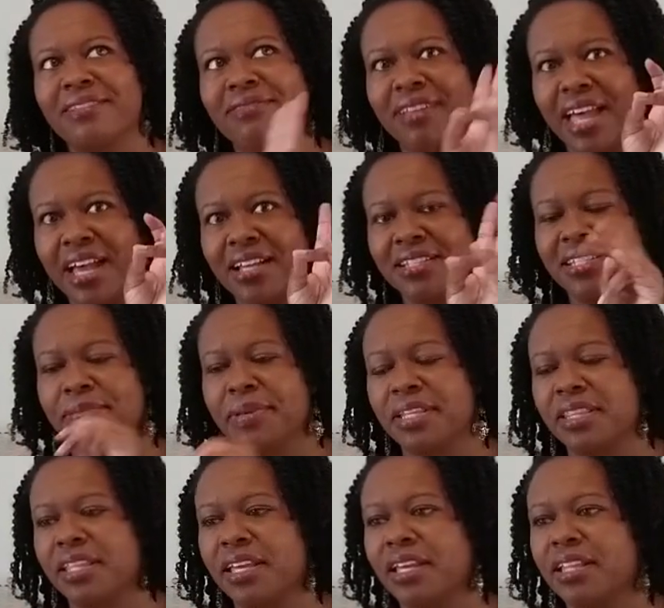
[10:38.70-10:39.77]
academic
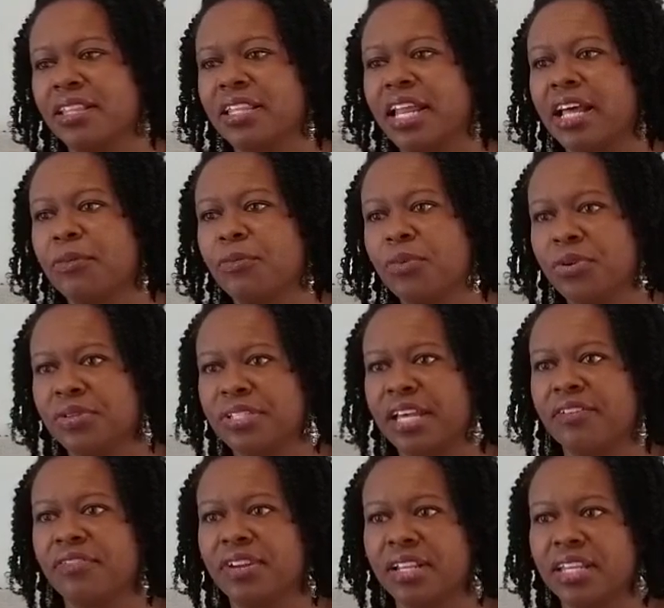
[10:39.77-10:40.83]
thing that I will
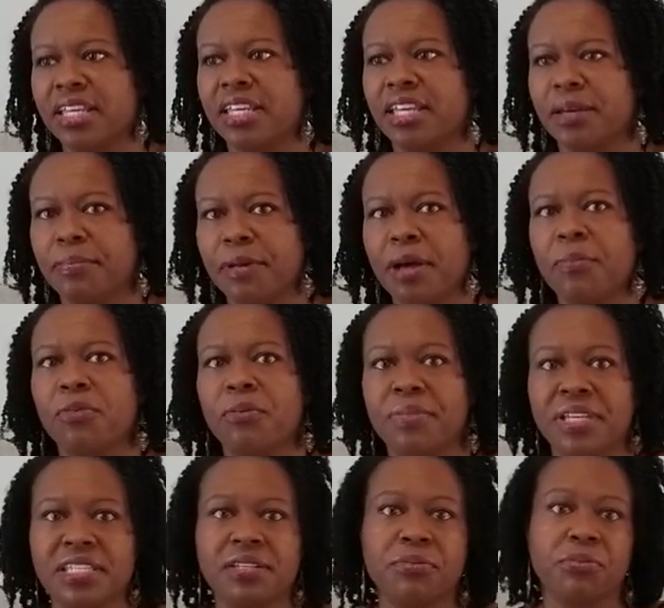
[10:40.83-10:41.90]
definitely keep up will
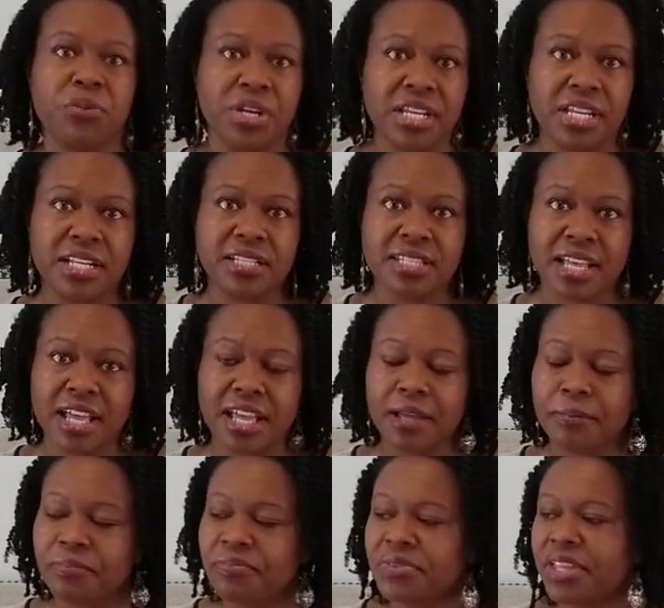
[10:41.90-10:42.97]
be some reading
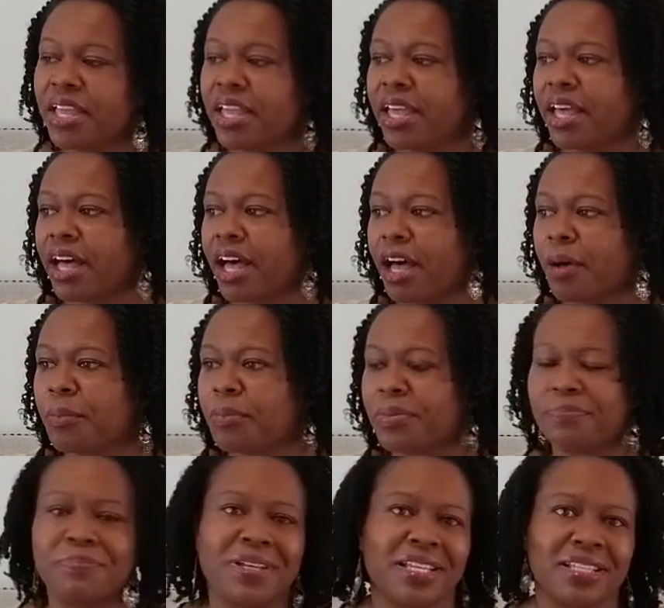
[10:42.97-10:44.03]
time,
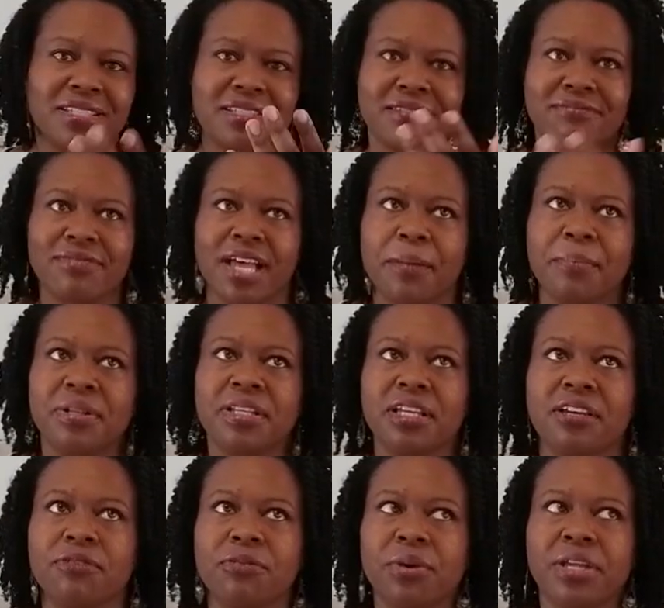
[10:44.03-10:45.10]
because I
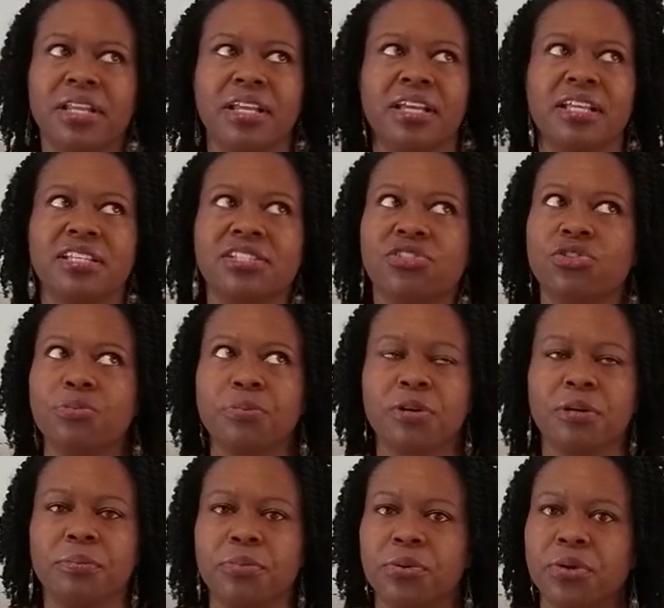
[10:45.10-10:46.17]
believe reading is super
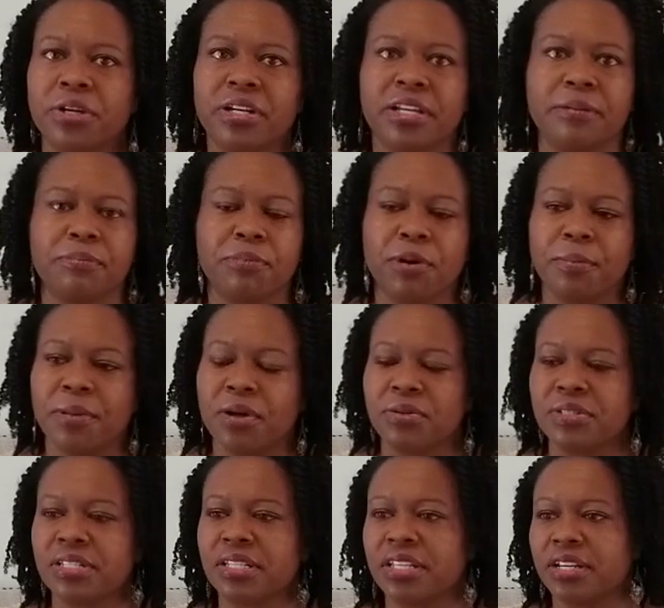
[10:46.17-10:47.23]
important. It
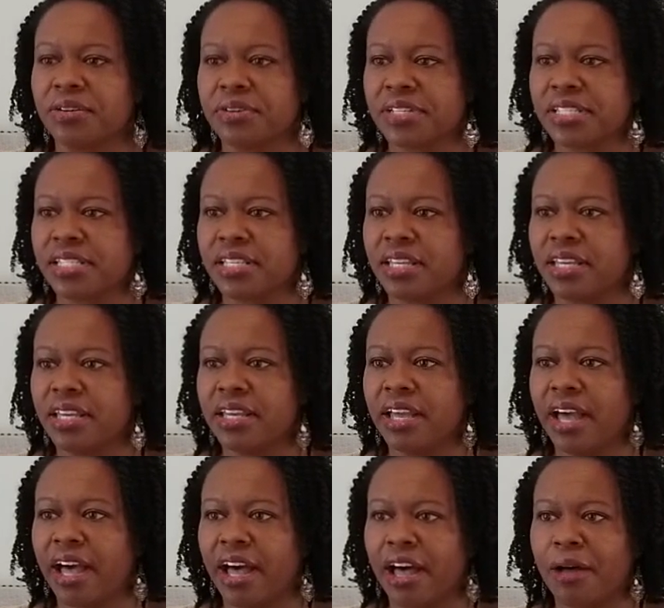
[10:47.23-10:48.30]
promotes literacy.
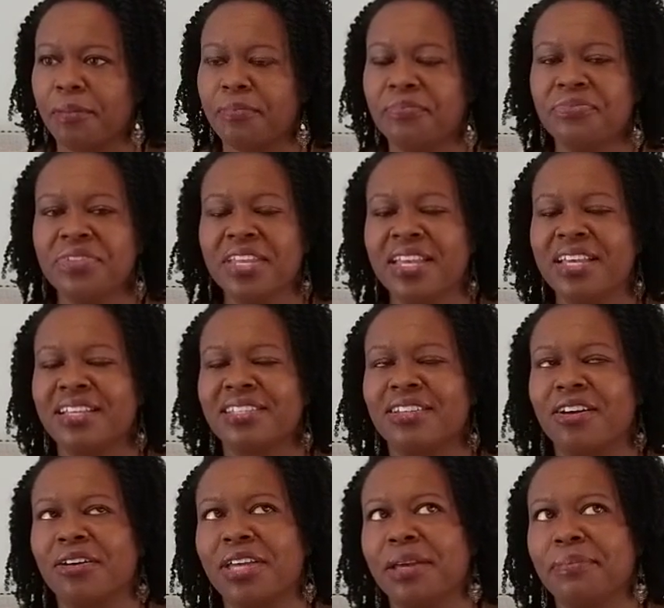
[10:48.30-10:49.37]
So
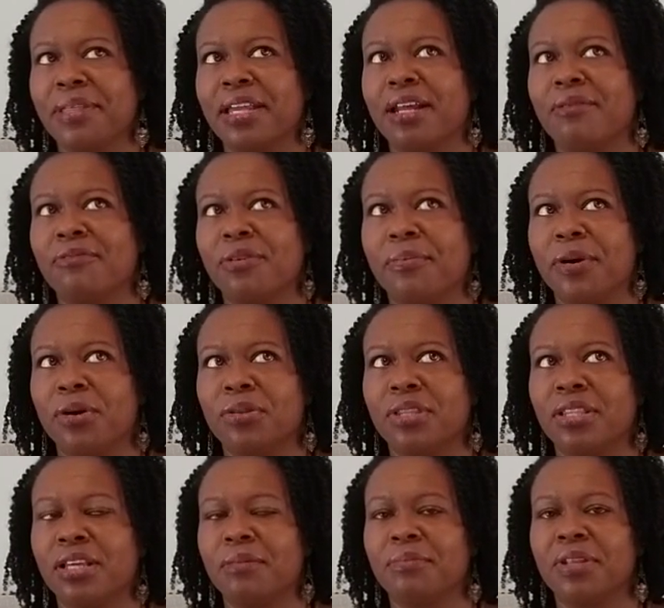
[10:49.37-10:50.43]
I'll keep that up for both of
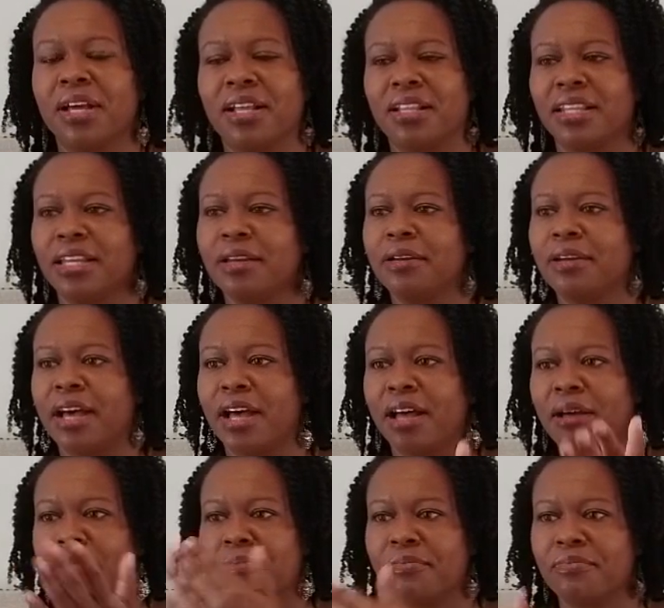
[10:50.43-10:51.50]
them. Luckily,
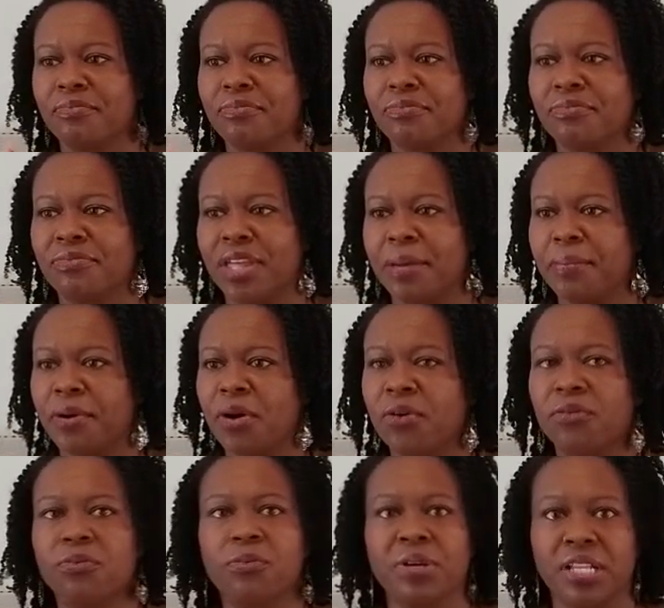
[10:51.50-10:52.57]
they both
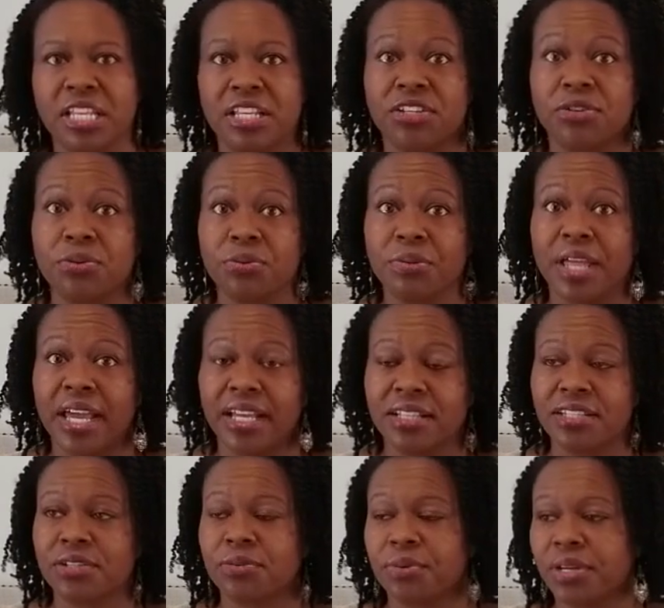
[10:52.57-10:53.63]
really do
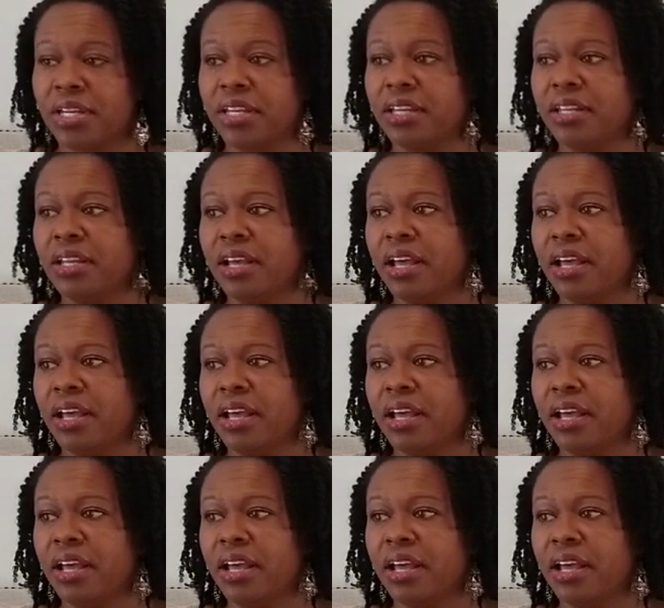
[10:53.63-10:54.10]
like to read.